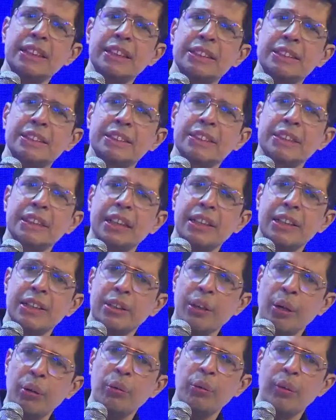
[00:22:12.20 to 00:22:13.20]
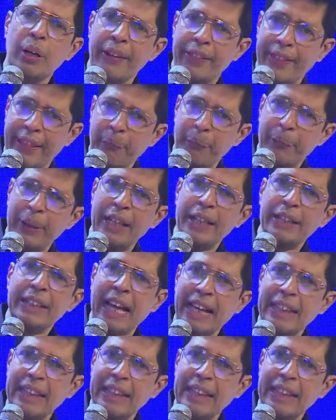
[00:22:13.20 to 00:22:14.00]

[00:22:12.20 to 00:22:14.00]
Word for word: is uh, now a separate